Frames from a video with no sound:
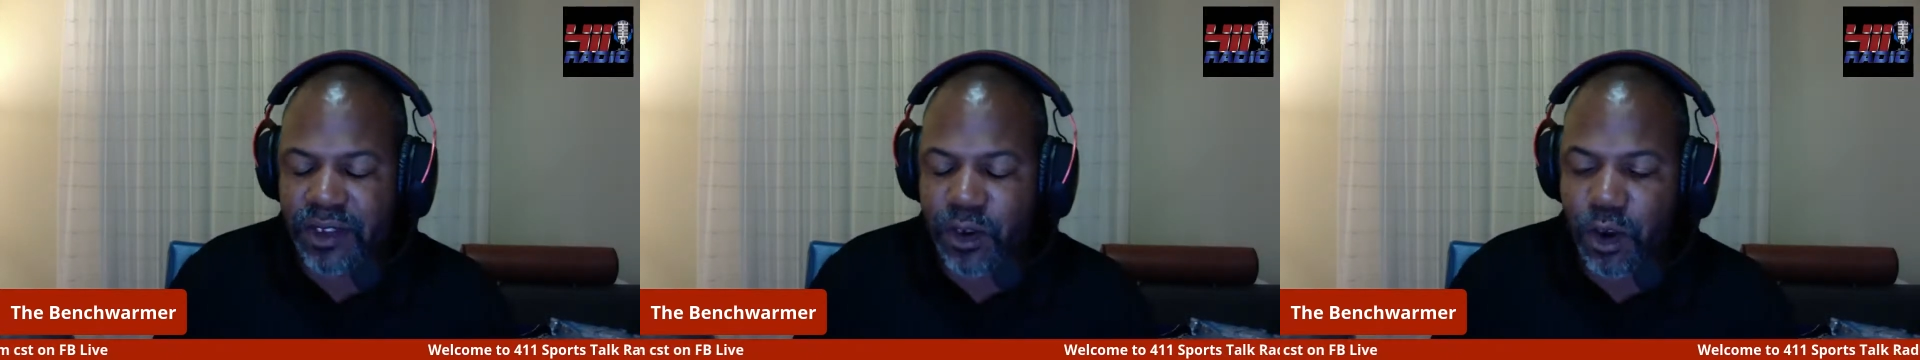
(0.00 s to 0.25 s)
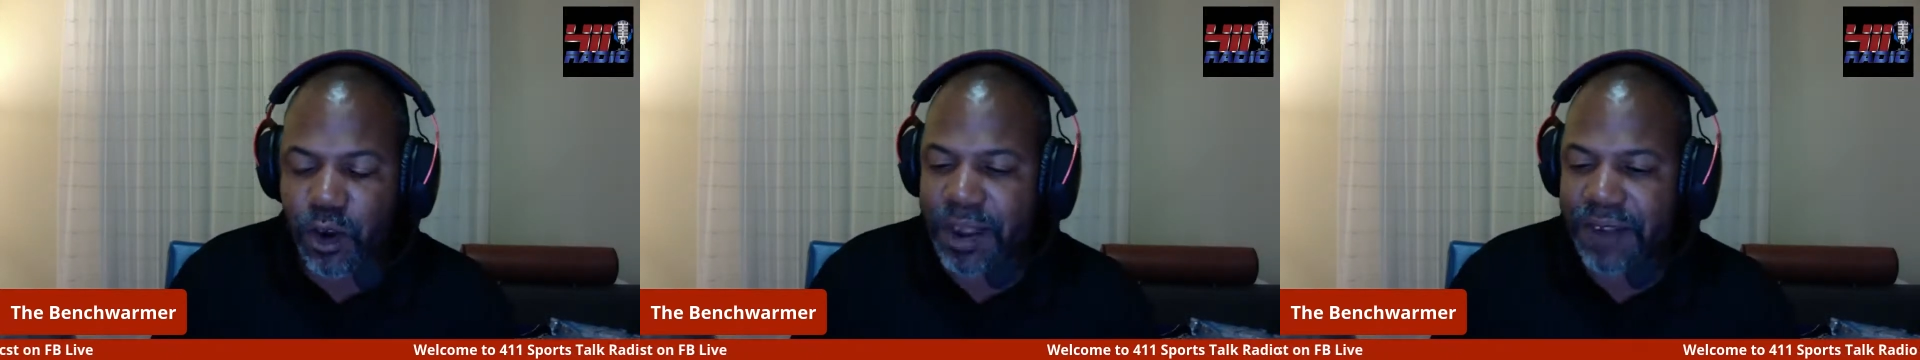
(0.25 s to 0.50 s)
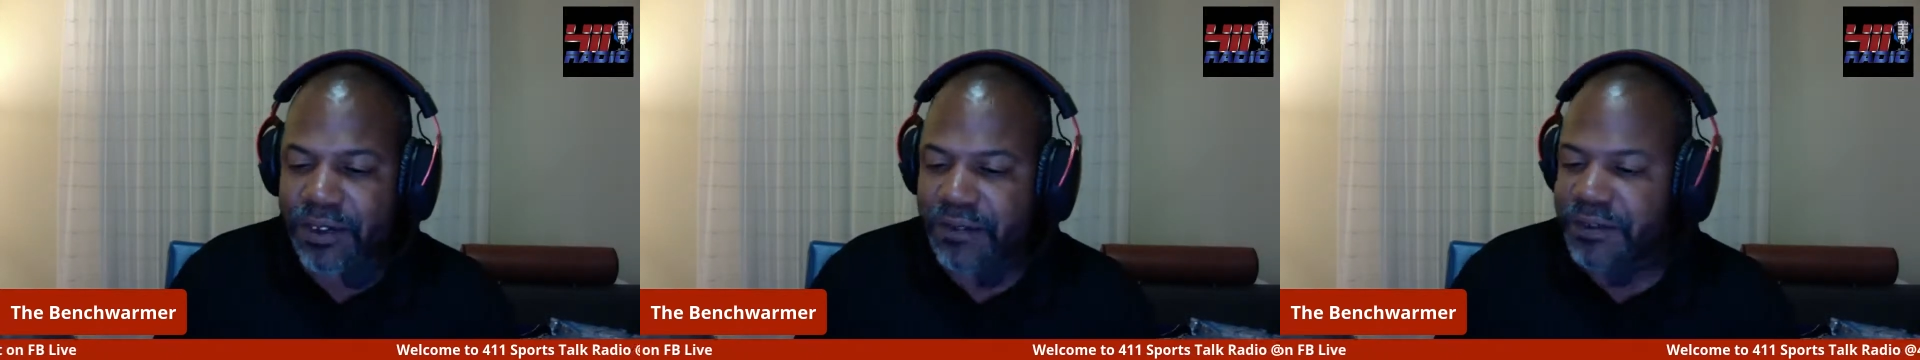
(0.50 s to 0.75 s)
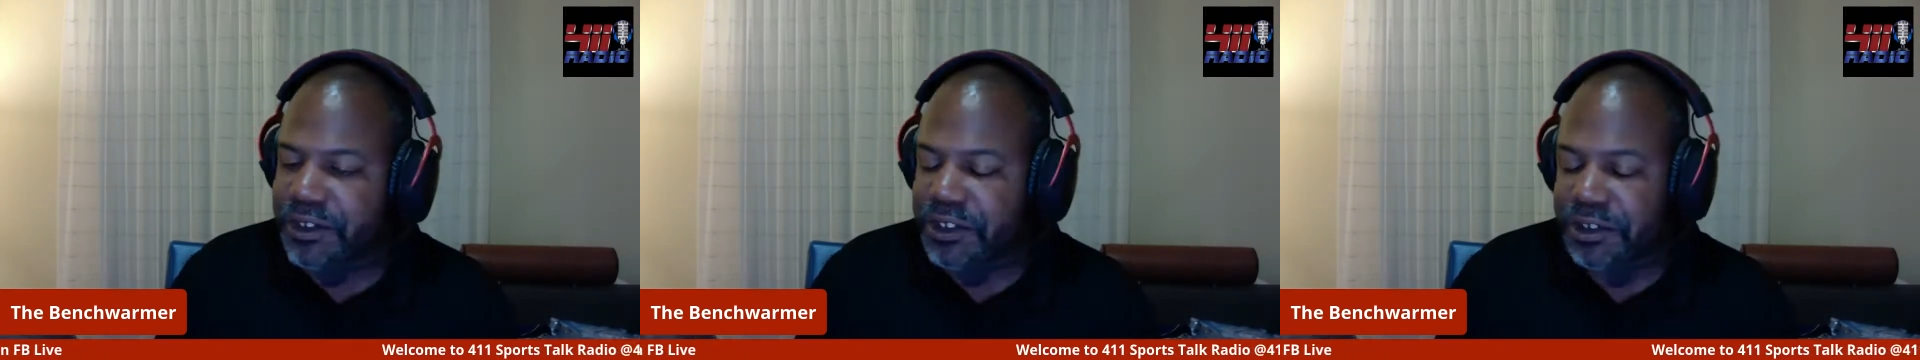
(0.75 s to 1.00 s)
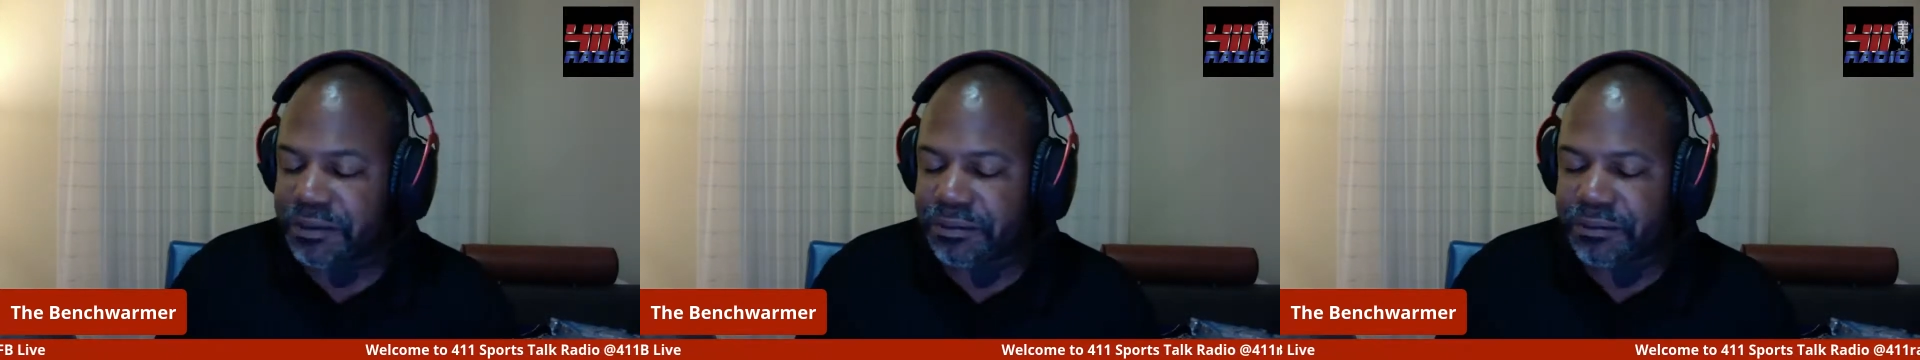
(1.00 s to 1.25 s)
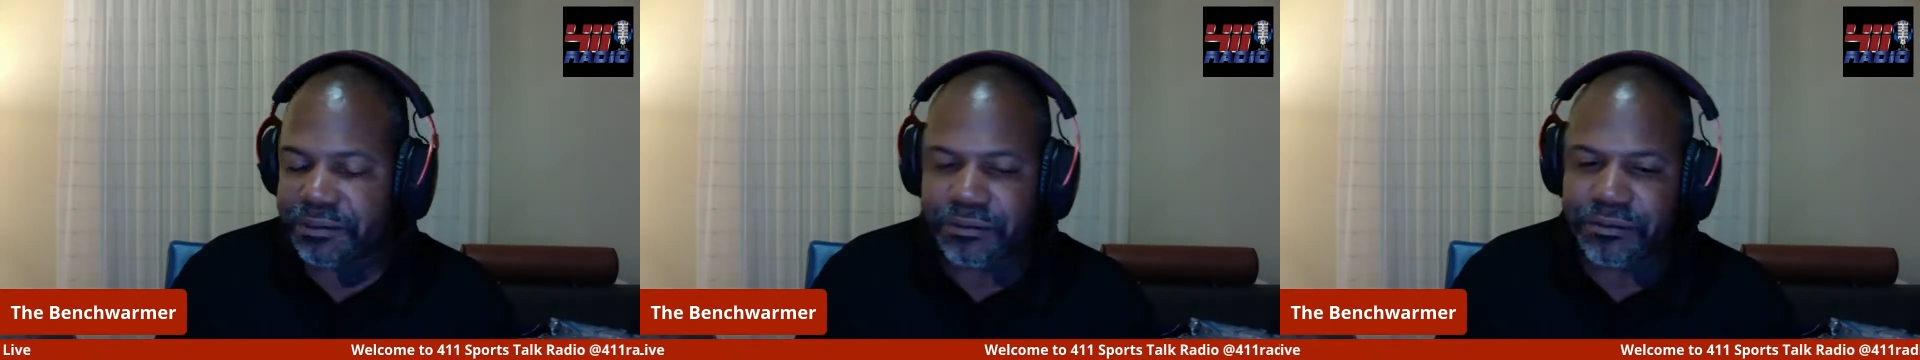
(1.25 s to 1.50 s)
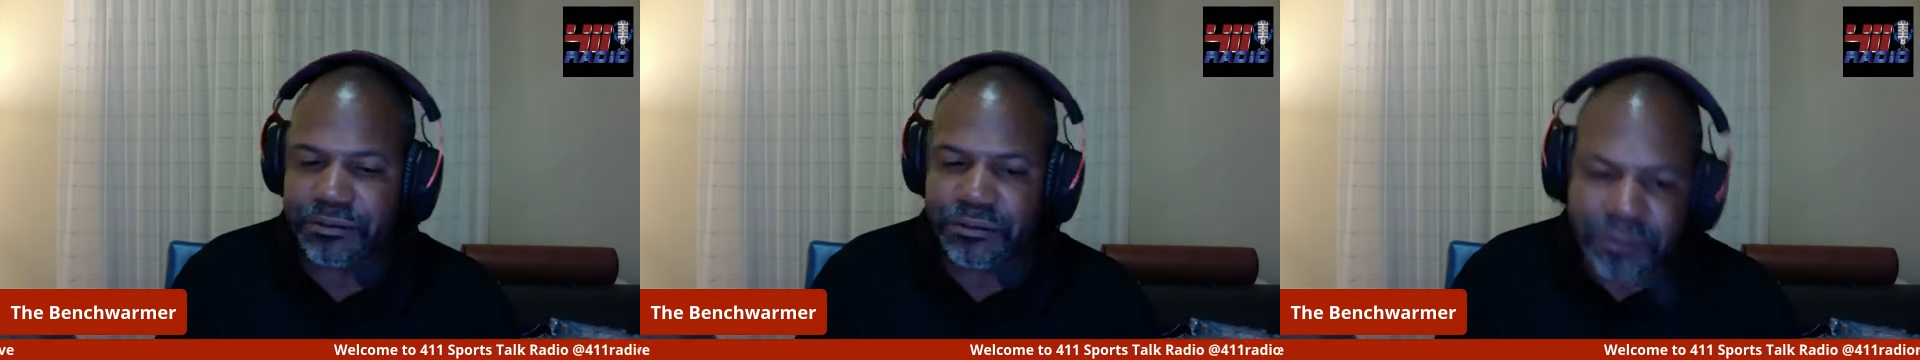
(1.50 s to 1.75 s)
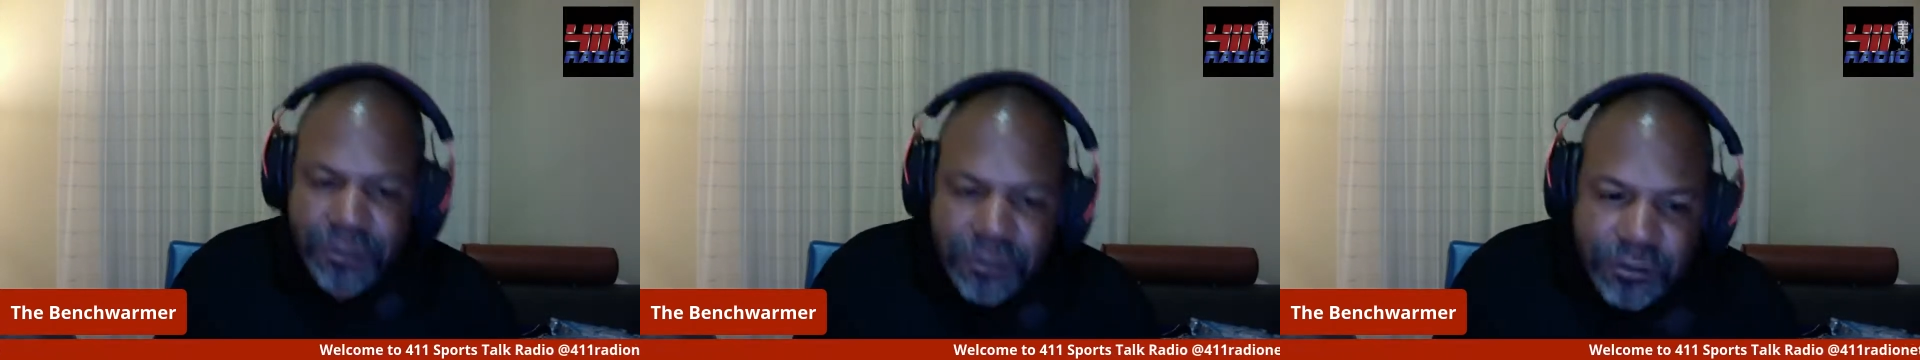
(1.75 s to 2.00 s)
quarterback for the future.
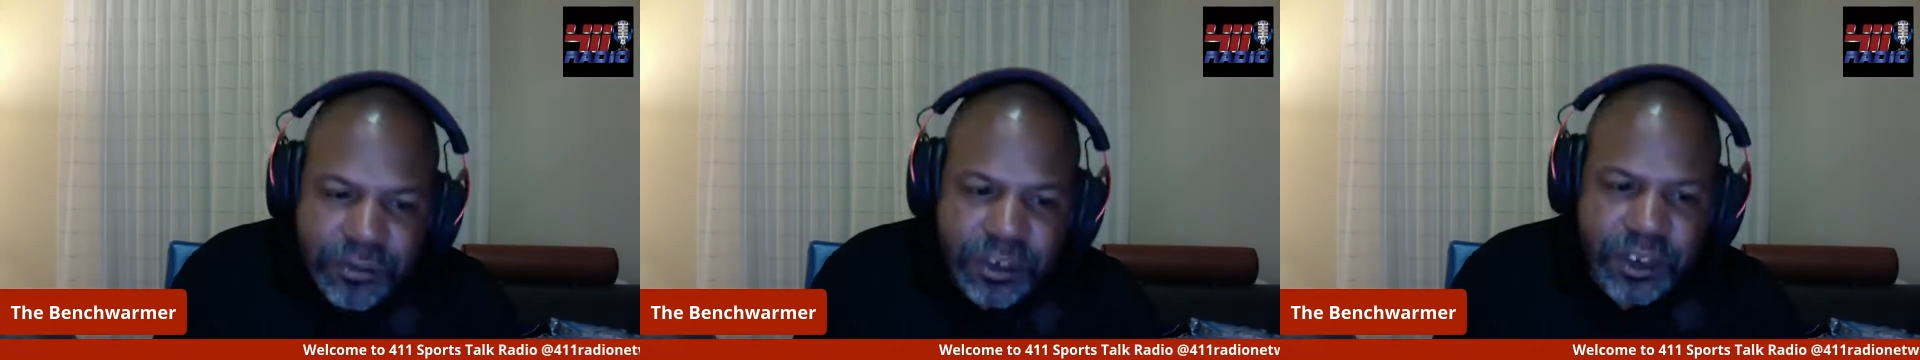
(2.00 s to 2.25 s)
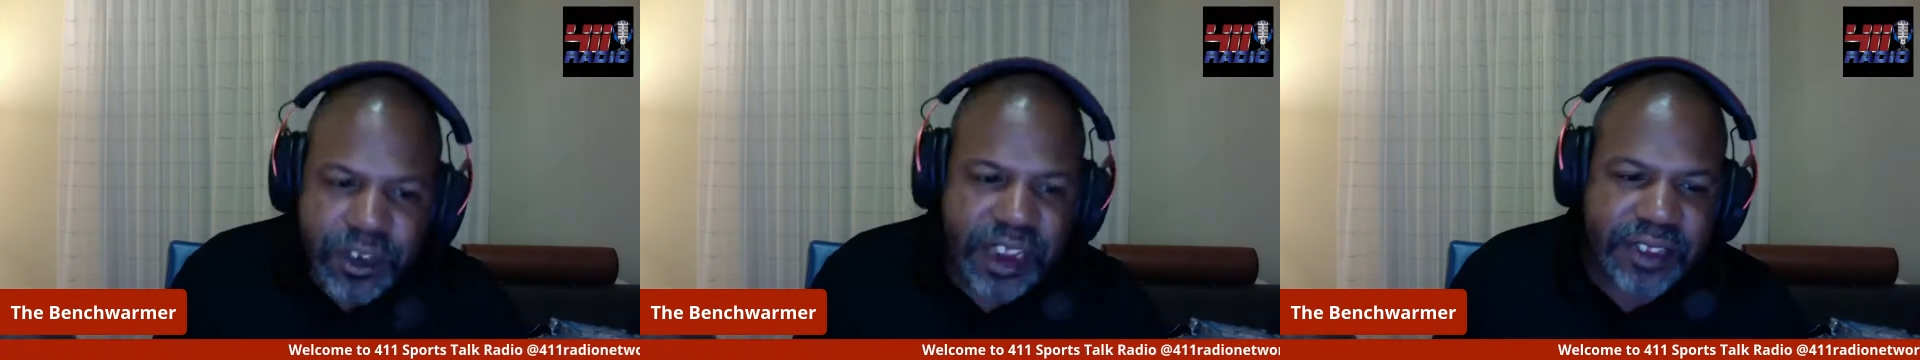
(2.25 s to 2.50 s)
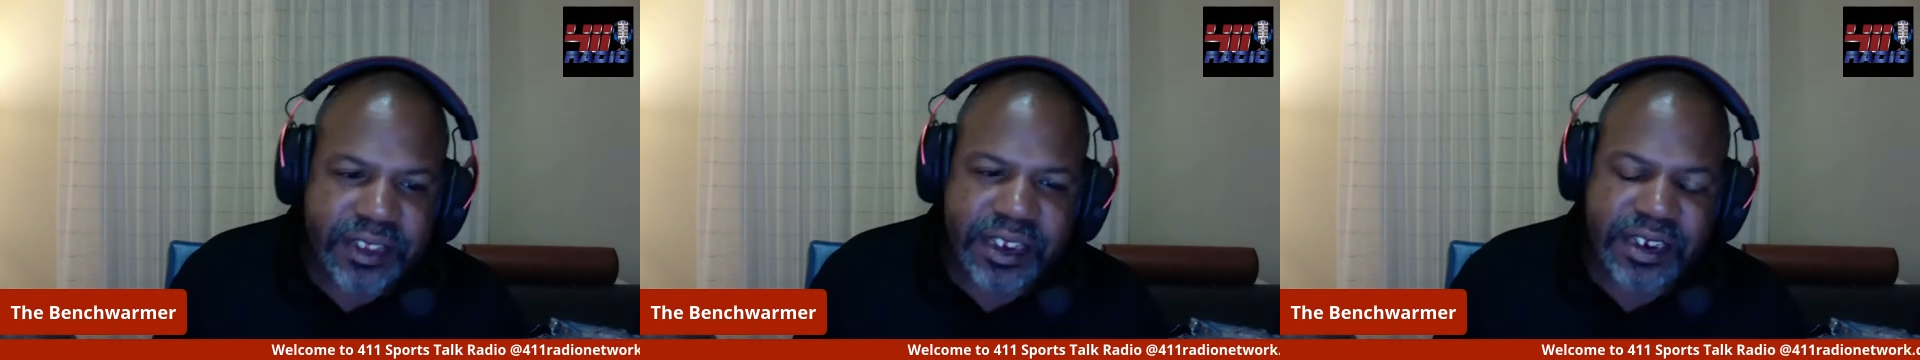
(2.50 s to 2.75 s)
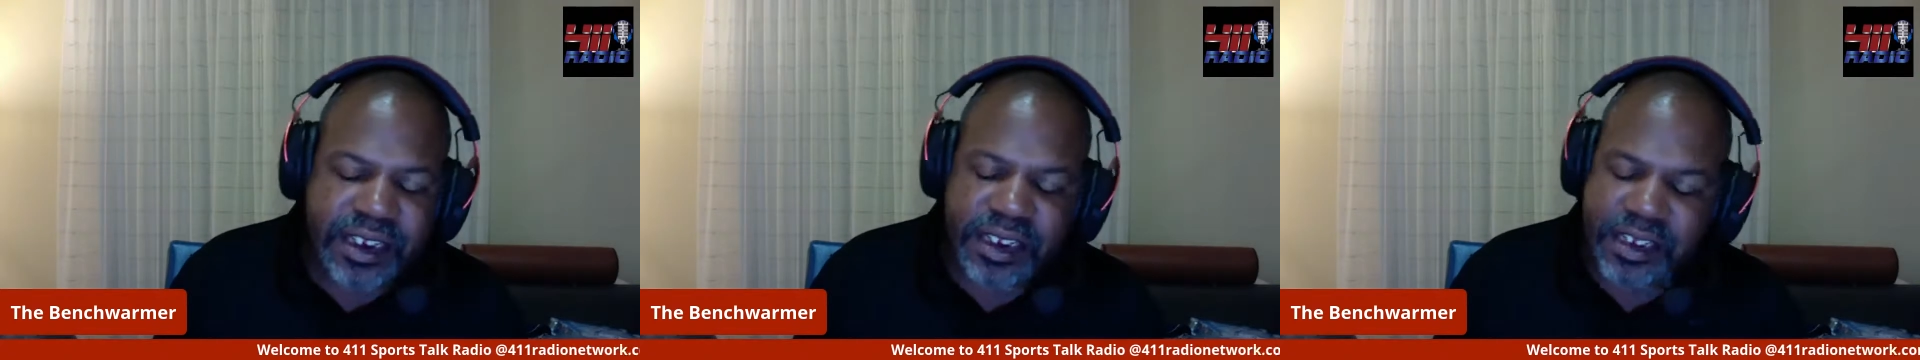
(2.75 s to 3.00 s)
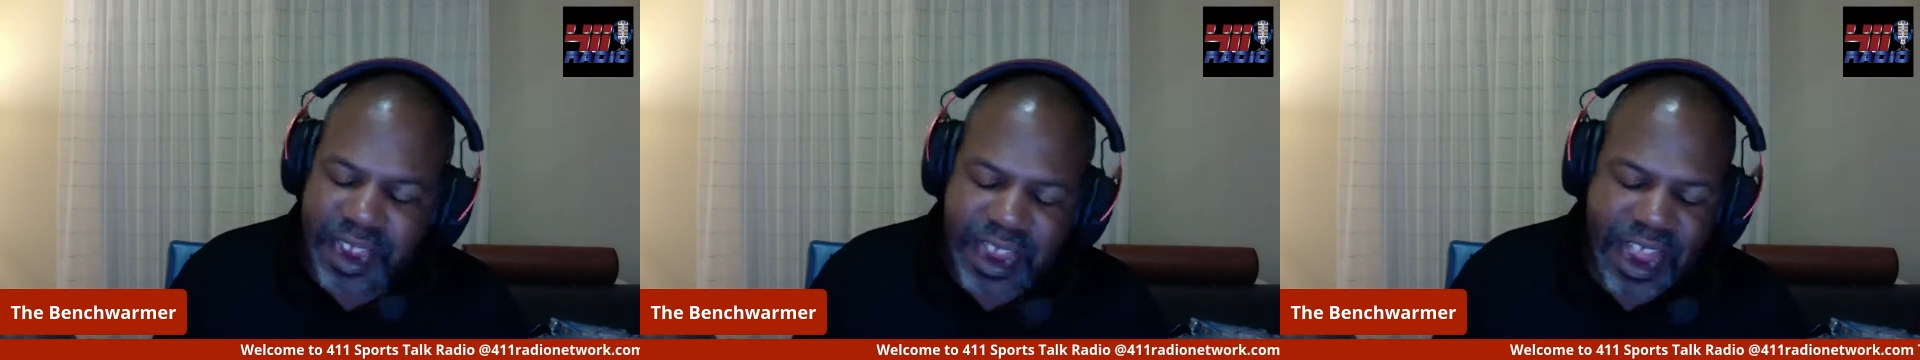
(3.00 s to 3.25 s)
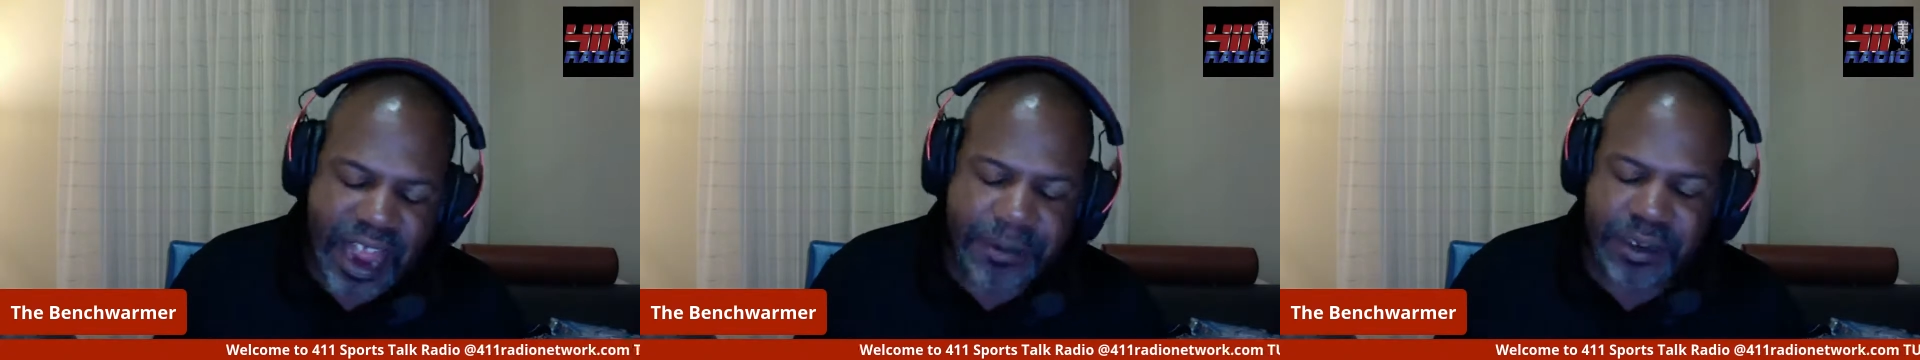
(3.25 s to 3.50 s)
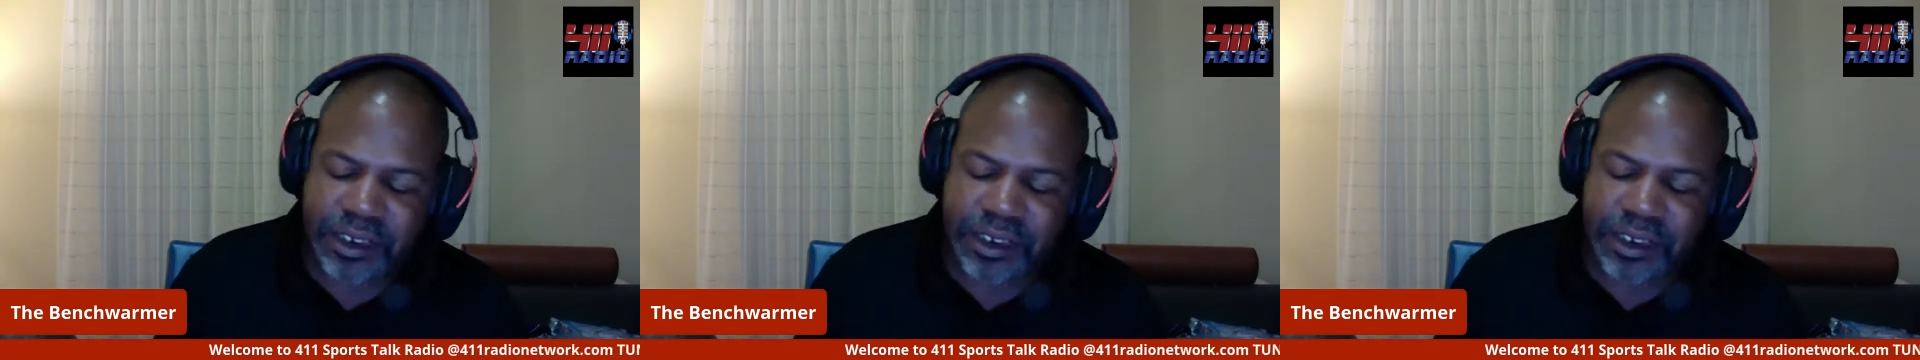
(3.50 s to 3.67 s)
You get these things, they happen.